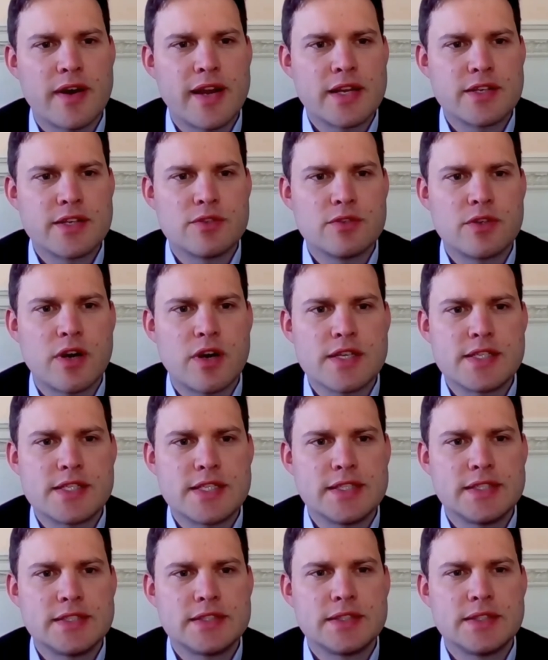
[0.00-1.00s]
financial
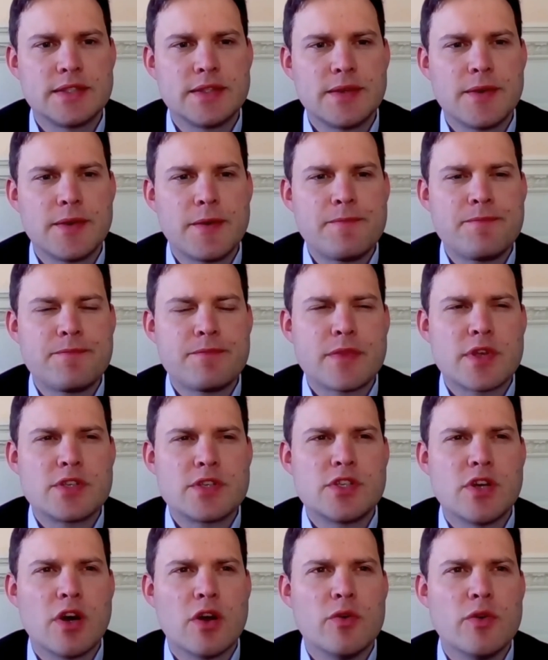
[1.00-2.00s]
crisis.
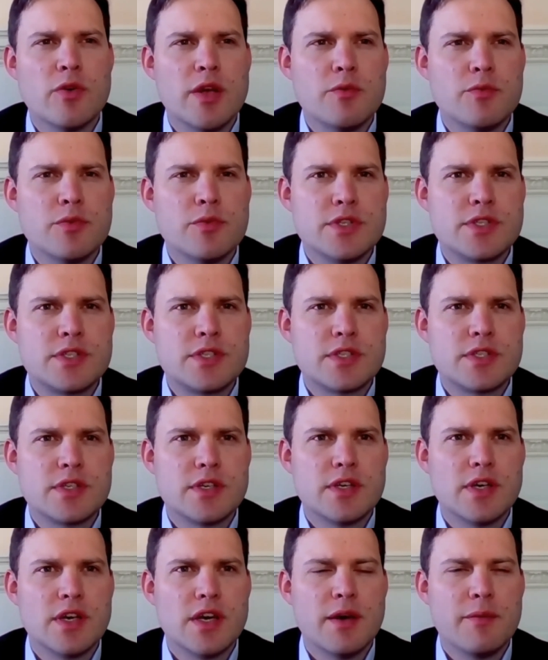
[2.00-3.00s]
So it was